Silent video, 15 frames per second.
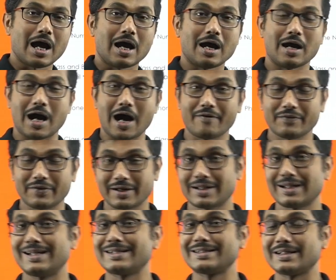After the
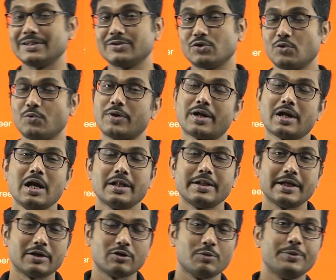lecture is over,
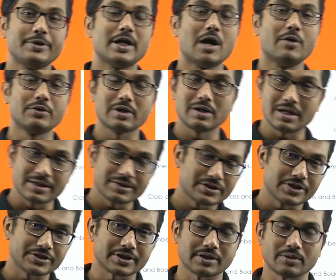there will be doubt clearing
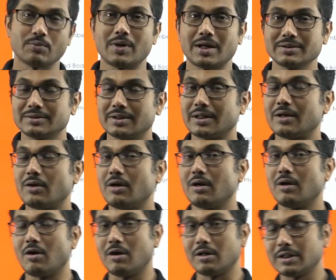session. Once that
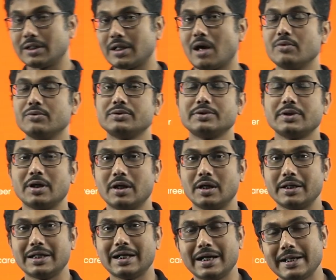all the doubts
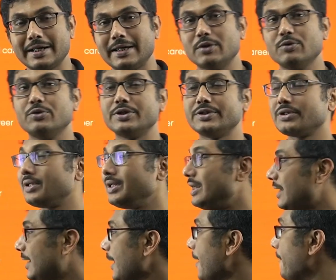regarding you is
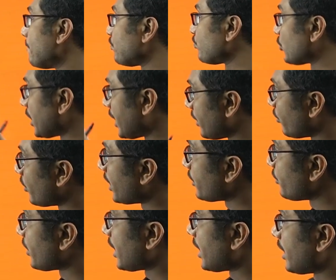cleared, then what you
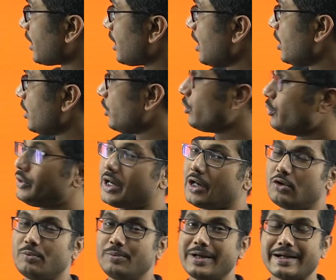can do, there
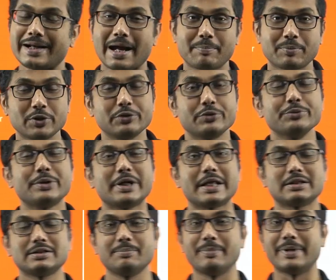will be an aptitude
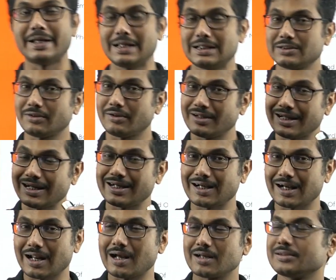test based on that
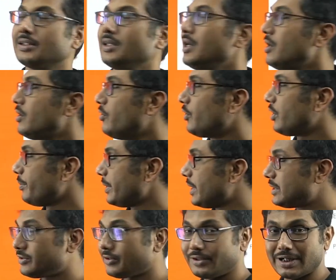class. Okay,
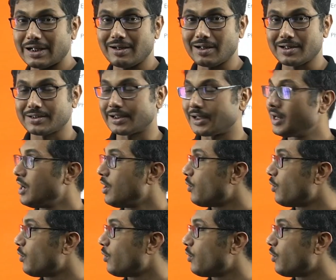based on that lecture.